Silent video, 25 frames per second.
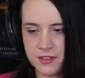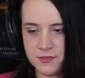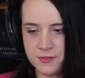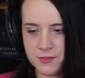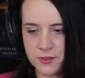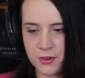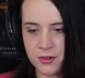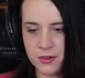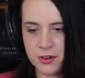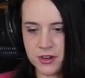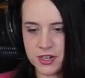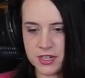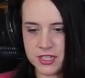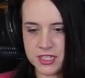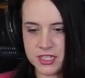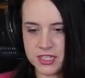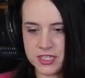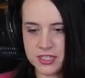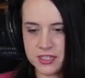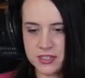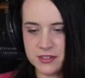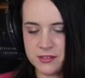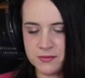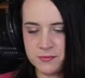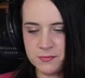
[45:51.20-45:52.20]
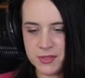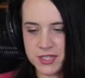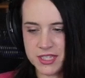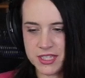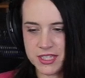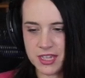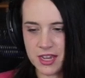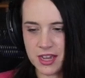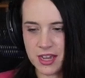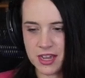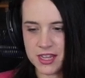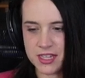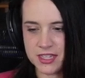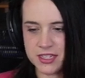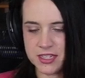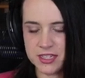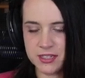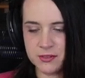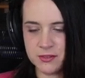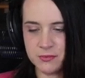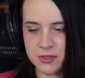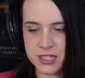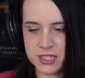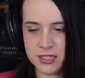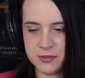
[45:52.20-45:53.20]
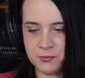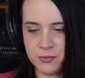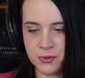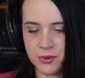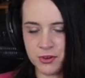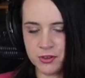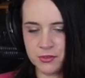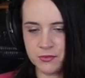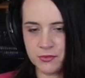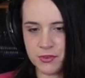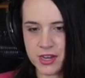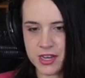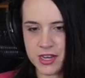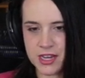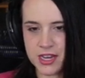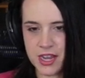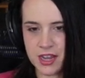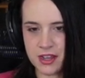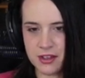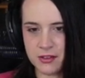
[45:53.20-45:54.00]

Of course. Besides, what's important right